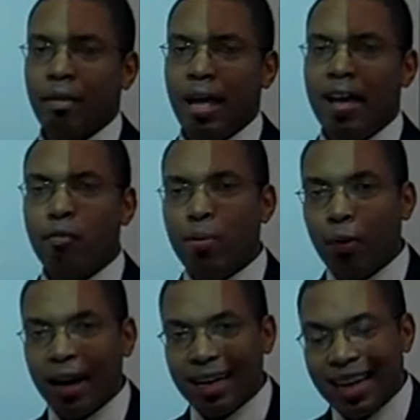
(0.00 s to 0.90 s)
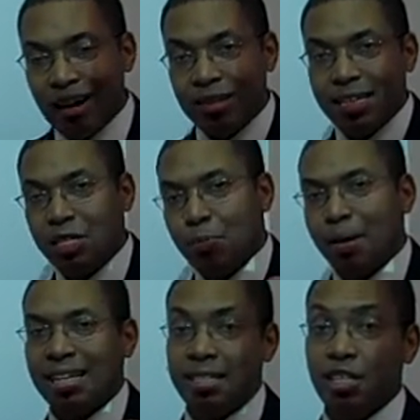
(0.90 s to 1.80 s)
If we break it down digit
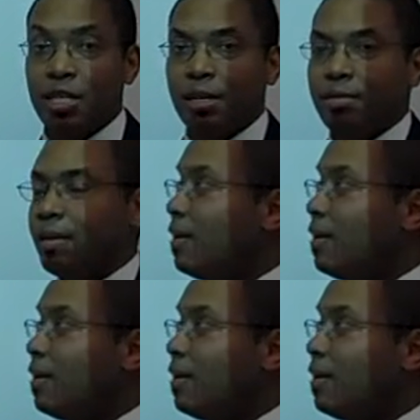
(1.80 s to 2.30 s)
by digit,